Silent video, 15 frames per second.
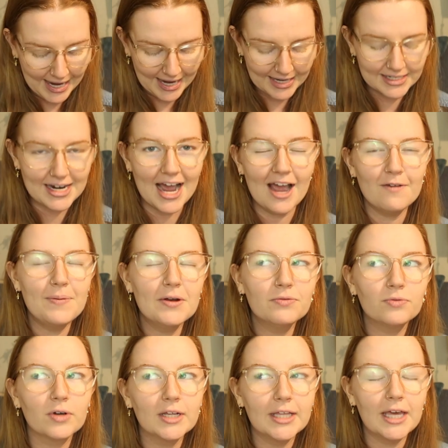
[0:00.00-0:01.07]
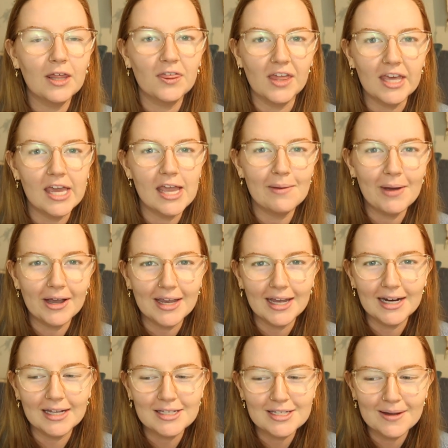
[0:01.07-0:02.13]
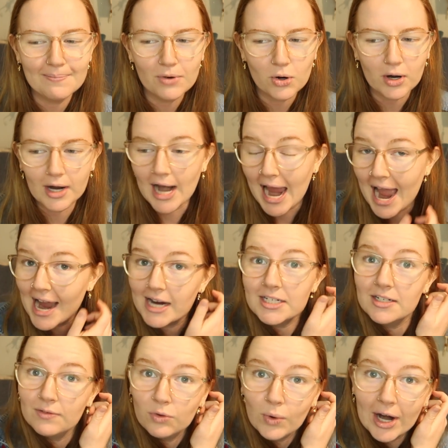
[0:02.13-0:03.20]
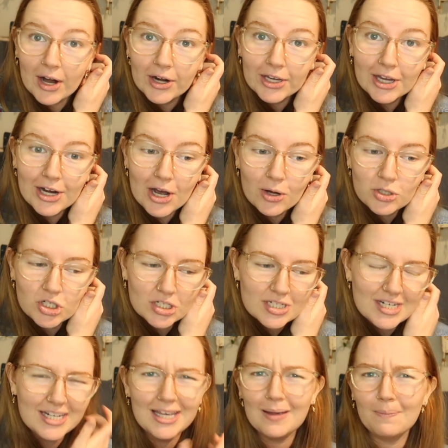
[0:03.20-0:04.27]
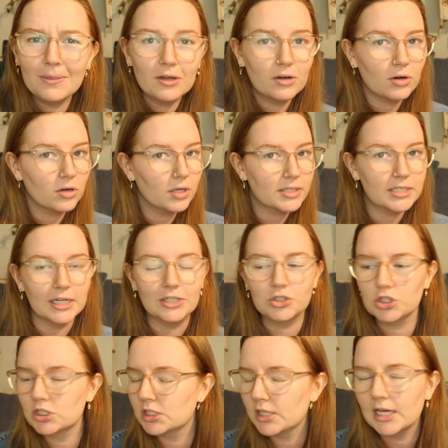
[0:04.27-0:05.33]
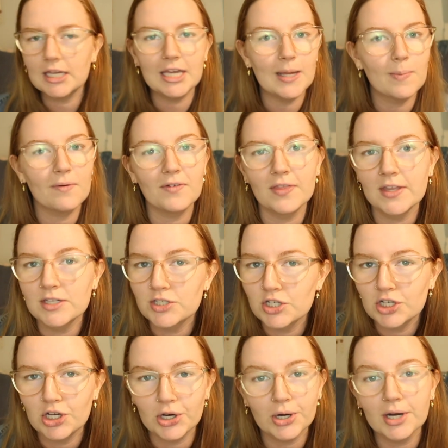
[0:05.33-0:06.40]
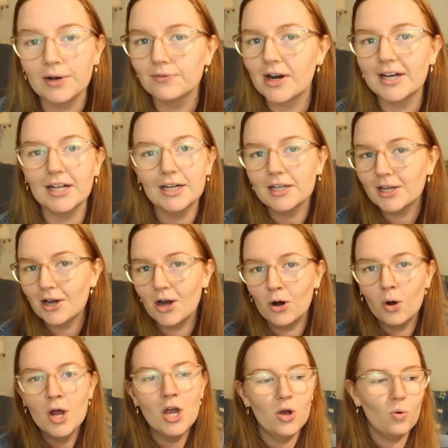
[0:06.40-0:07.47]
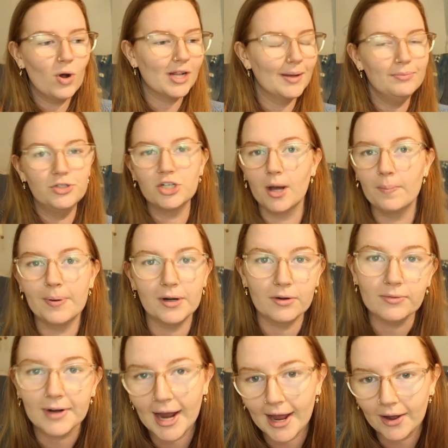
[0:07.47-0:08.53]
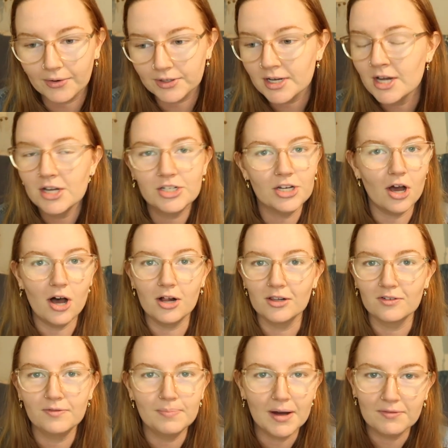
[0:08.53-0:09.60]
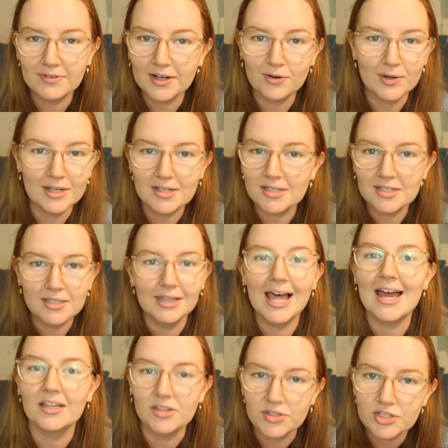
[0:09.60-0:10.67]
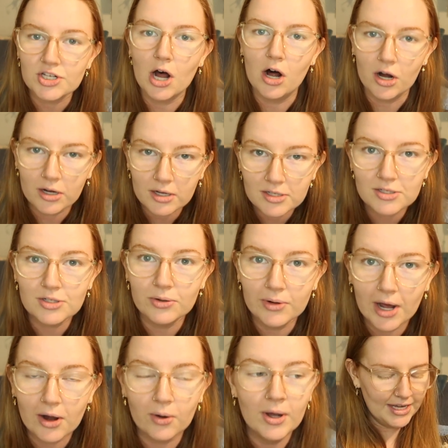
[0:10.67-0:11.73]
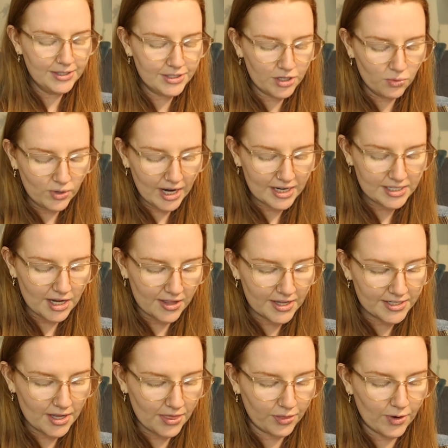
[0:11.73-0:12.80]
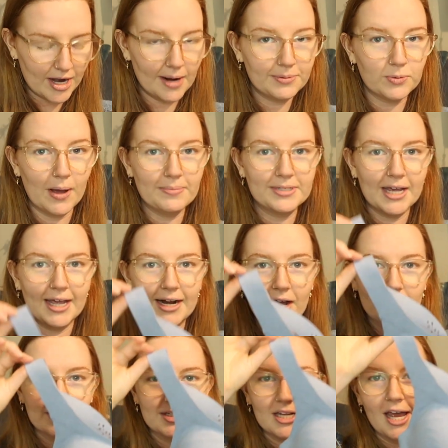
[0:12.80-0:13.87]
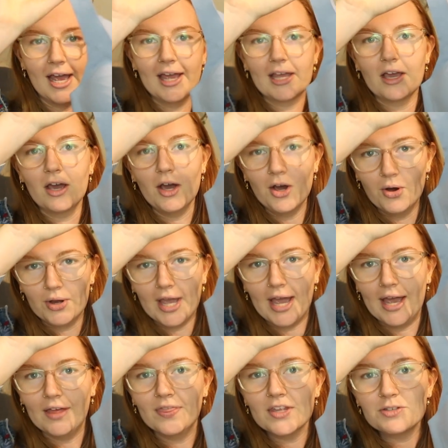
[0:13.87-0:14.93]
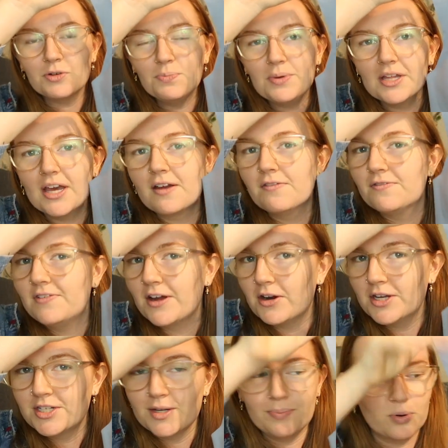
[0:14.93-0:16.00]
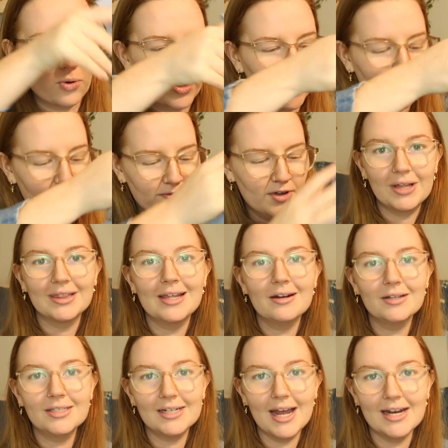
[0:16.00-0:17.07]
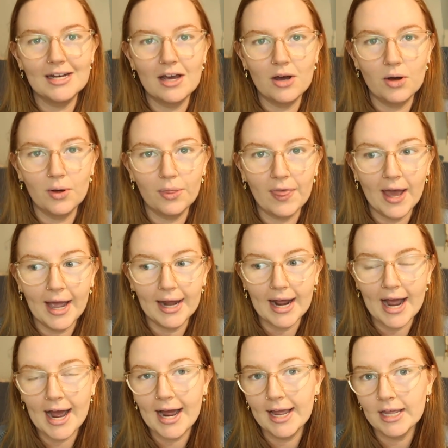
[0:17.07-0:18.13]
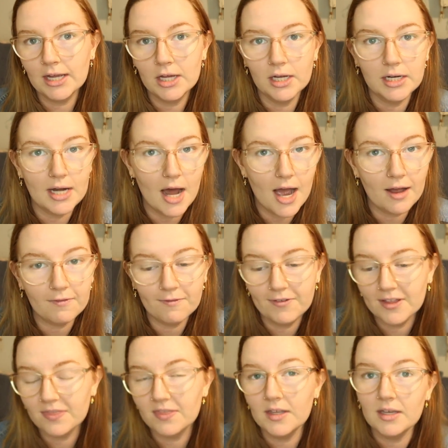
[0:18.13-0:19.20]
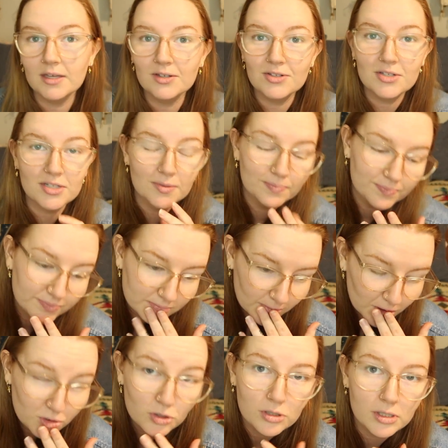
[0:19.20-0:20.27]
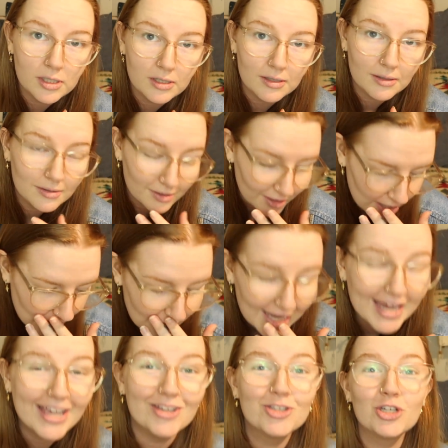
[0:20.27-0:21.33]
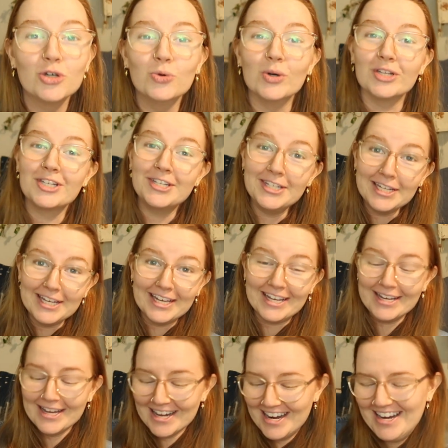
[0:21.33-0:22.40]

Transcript: And I've been really thinking about getting some more active wear, you know, just to keep the girls in, just to like keep everything secured and ready to go while I'm jumping around to all of my various Latin songs songs, you know? And so when I saw this on thredUP's website, I was like, okay, this would be like very supportive. But little did I know that I could not fit these G's into a C.